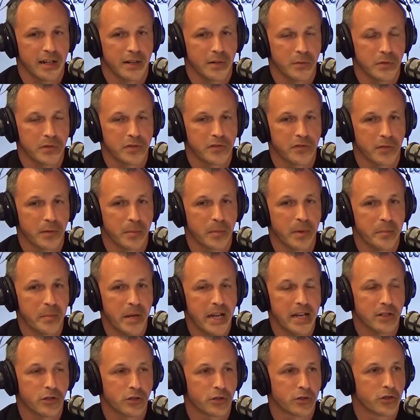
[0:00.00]
And it was from a
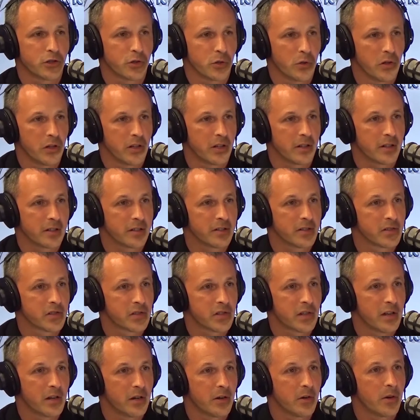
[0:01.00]
major jeweler.
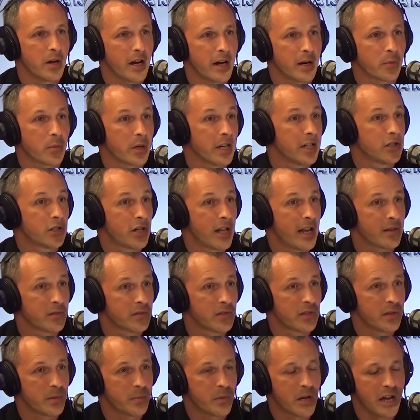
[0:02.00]
So I reached out
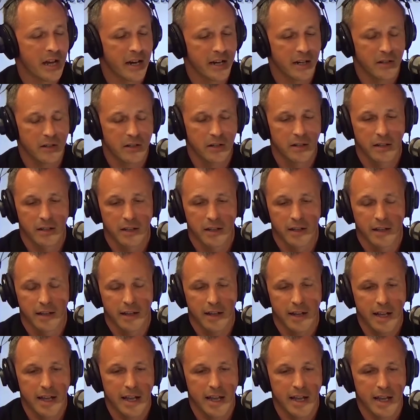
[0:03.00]
to the buyer,
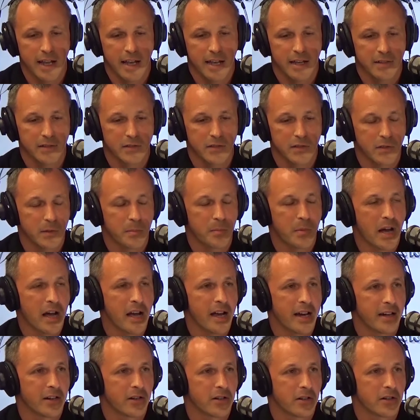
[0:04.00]
and the
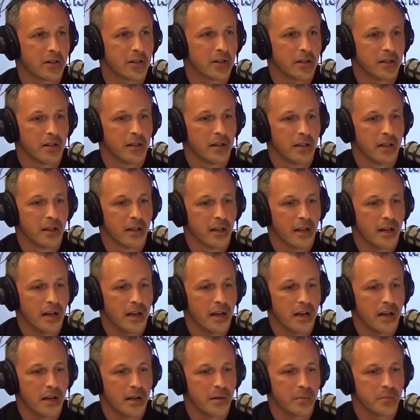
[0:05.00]
buyer
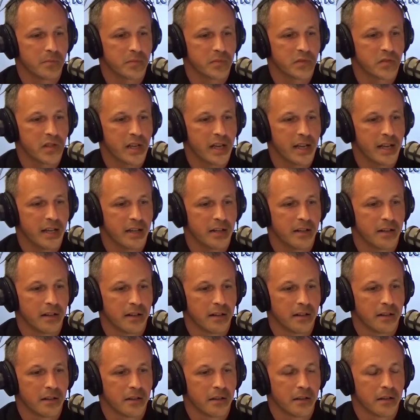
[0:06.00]
said
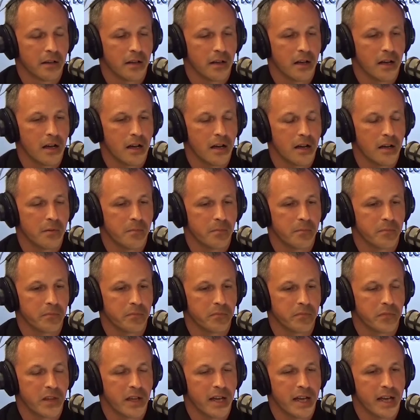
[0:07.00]

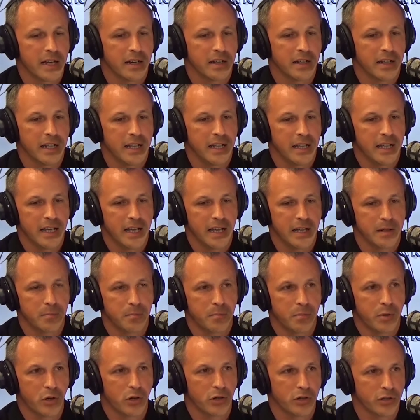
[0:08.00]
that he had
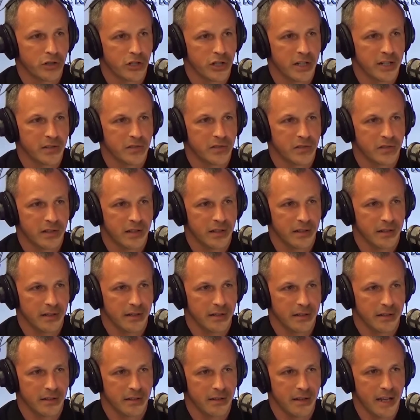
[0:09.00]
purchased
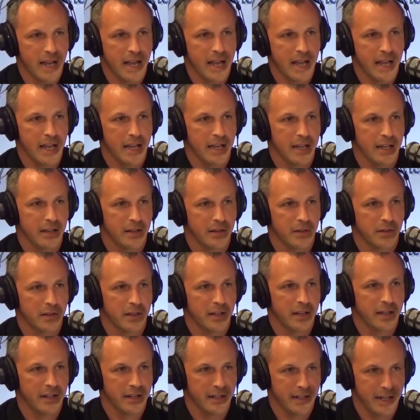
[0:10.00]

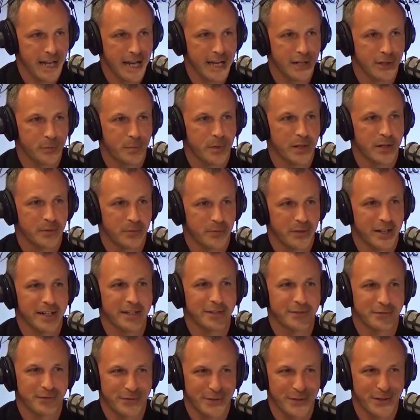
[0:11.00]
an engagement
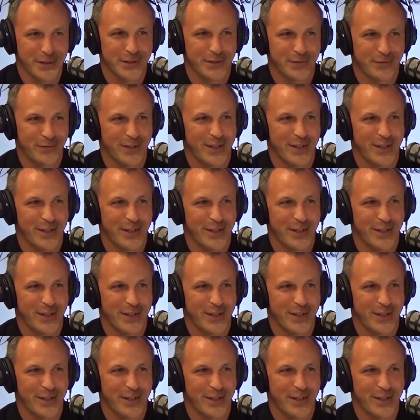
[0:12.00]
ring for his